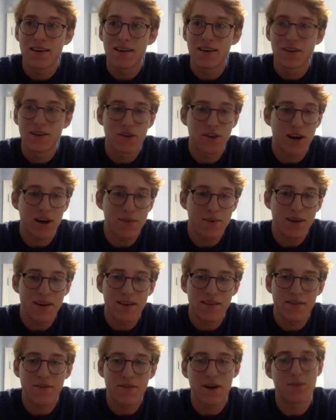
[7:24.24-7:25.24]
So I'm an
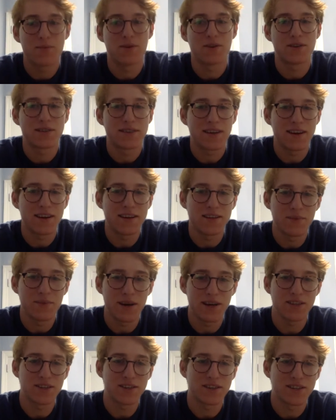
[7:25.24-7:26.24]
environmental studies
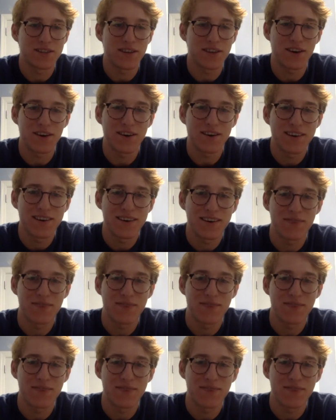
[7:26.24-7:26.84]
major, so